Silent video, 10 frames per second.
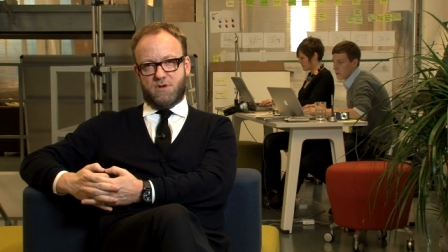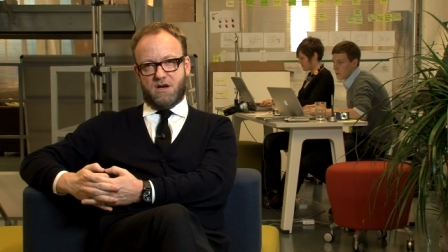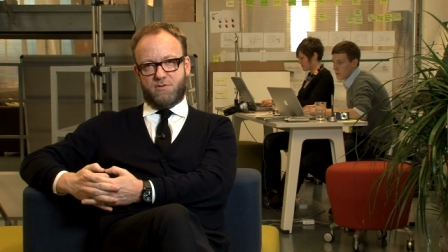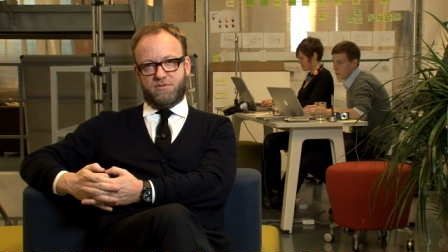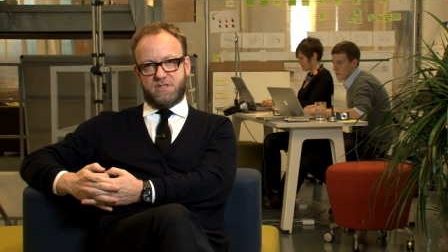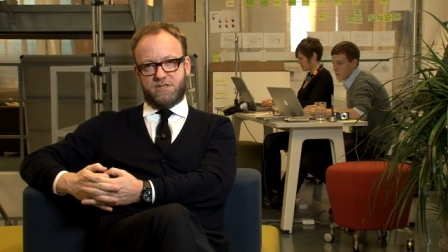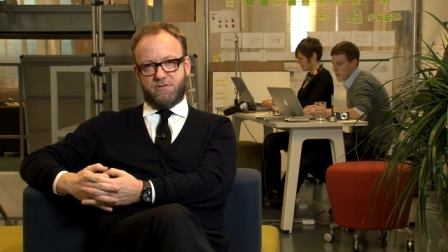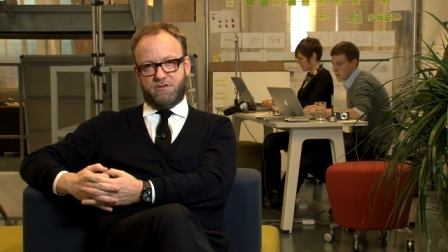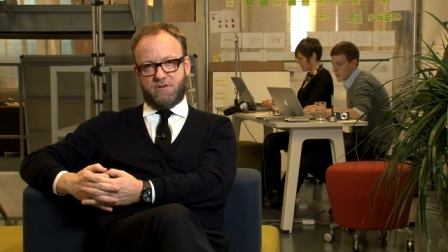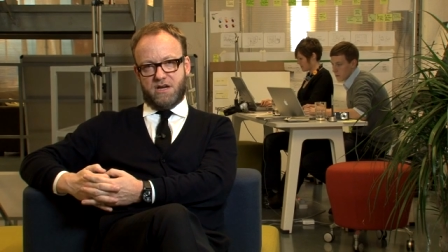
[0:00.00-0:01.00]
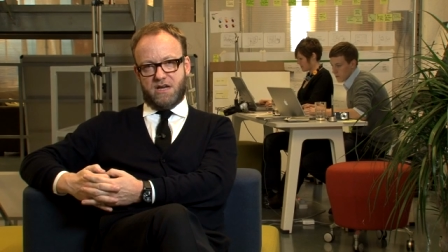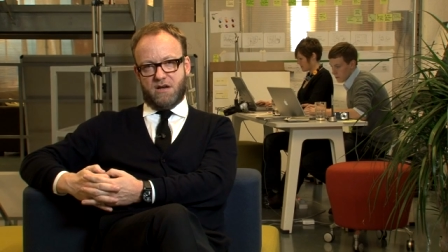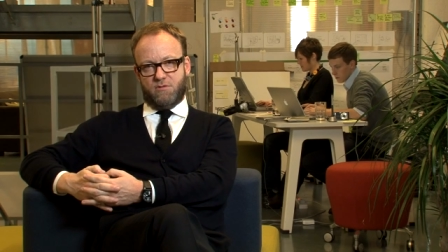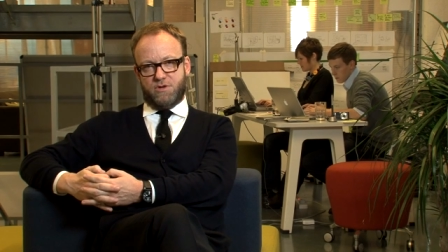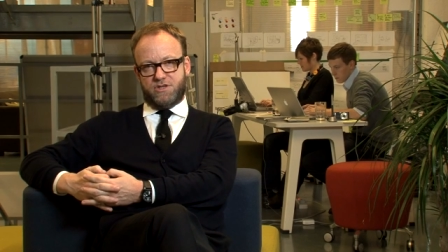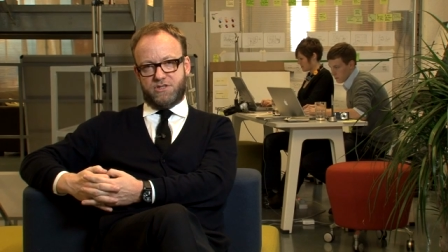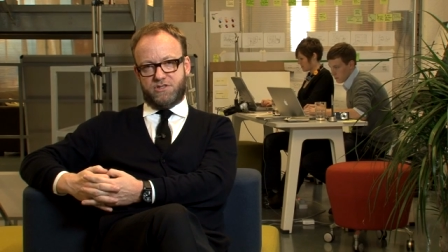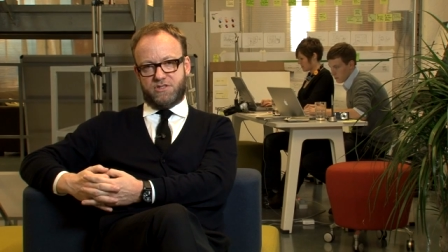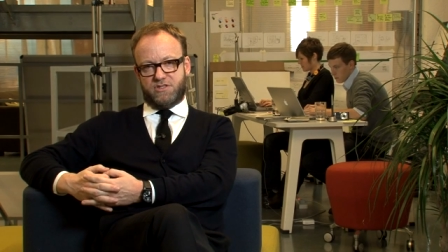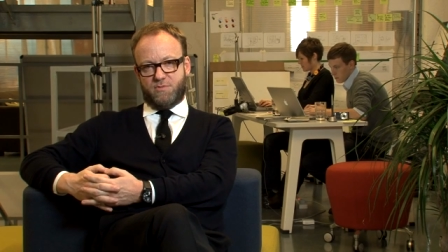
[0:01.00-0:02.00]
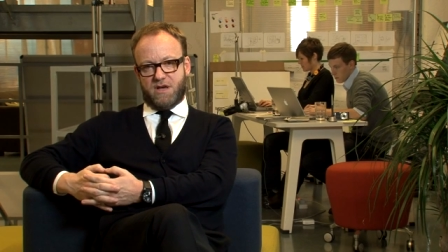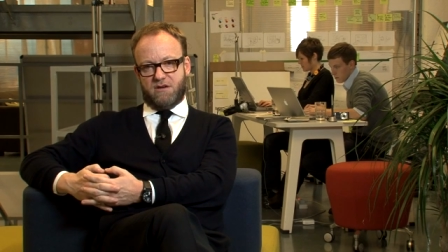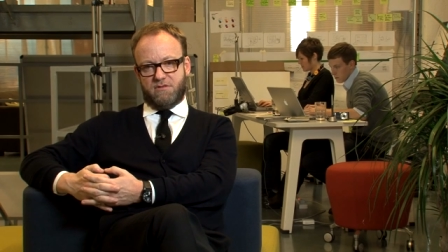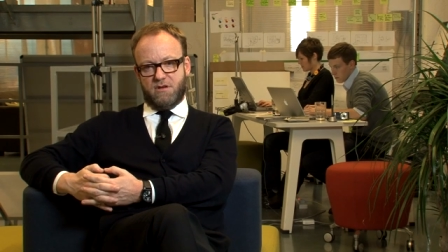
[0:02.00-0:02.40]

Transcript: Obama is doing right now, which is just about